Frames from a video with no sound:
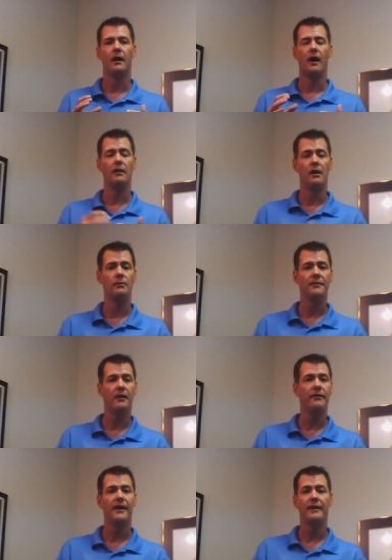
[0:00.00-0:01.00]
along with
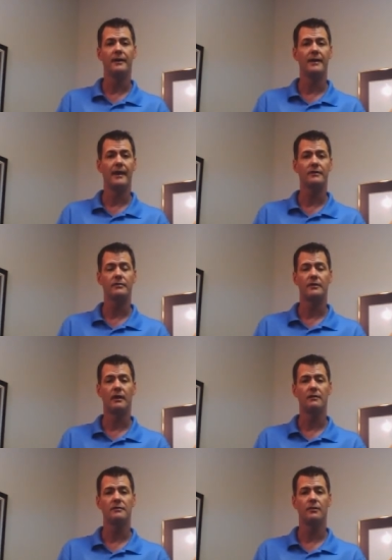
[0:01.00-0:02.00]
all that, it actually
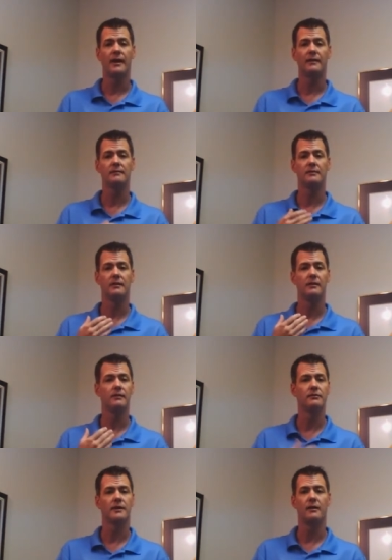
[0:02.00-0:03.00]
also has, you
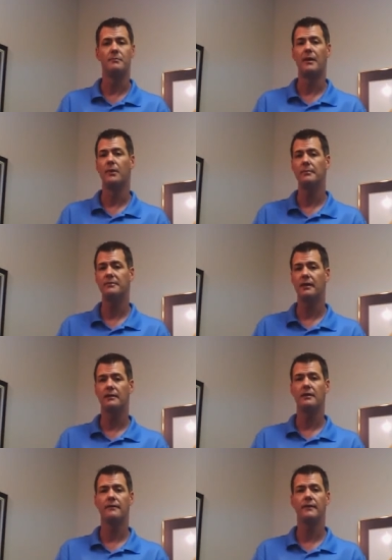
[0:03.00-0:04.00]
know, it's got my
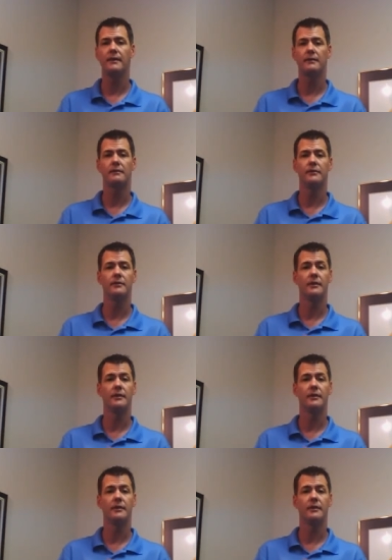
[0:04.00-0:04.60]
website on there. You